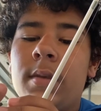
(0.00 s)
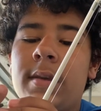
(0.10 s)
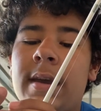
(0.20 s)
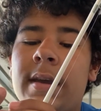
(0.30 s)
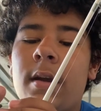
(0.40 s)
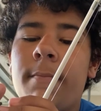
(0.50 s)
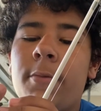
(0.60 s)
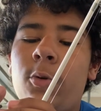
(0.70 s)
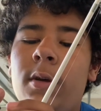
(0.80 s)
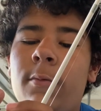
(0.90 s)
take our
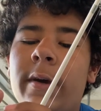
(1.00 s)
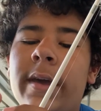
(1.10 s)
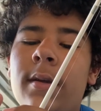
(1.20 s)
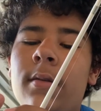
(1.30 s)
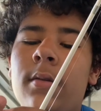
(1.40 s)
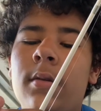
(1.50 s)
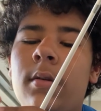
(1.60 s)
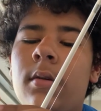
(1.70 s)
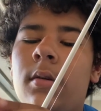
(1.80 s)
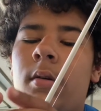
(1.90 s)
bullet weight,
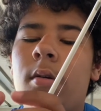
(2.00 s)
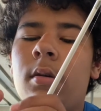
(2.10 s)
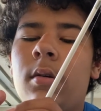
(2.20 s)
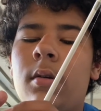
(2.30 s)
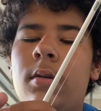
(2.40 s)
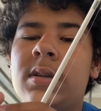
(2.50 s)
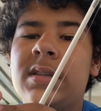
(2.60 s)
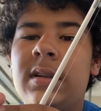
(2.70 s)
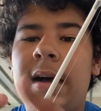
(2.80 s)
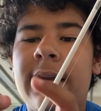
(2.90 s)

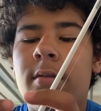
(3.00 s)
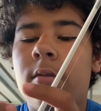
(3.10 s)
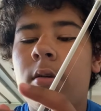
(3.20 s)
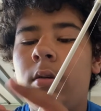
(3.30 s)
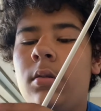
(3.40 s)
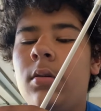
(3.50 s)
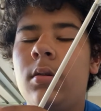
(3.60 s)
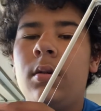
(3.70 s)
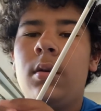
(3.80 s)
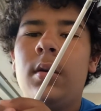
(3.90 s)
slide it through,
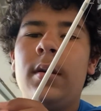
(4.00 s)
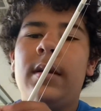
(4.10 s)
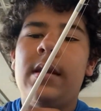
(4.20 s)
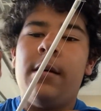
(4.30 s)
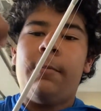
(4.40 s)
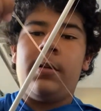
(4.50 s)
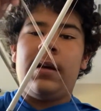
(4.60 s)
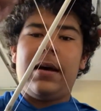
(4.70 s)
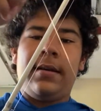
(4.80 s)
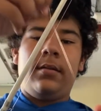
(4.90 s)
up our
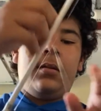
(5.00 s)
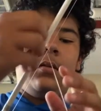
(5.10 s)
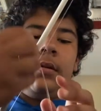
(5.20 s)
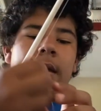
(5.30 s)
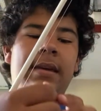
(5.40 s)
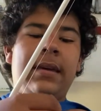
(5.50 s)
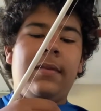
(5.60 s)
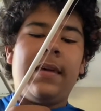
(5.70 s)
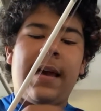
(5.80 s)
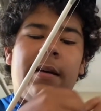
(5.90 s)
line, and get
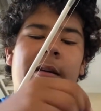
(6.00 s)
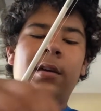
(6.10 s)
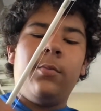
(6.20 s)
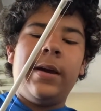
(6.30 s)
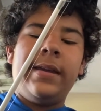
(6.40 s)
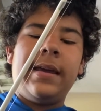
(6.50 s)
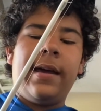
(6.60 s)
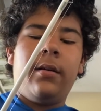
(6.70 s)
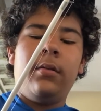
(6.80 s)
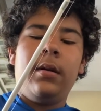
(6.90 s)
that good way
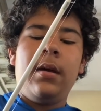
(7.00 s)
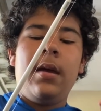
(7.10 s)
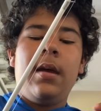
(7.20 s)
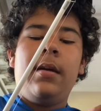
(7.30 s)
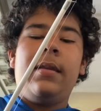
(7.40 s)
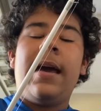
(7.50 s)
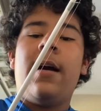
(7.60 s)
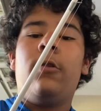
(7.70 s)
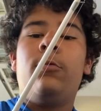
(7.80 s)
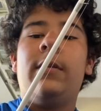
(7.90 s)
down.
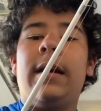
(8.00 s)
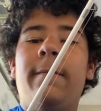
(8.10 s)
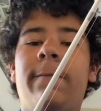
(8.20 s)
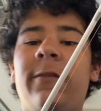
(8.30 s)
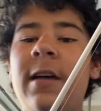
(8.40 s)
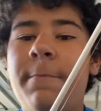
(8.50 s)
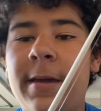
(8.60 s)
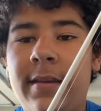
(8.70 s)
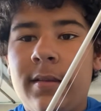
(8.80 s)
Now, when I'm flipping,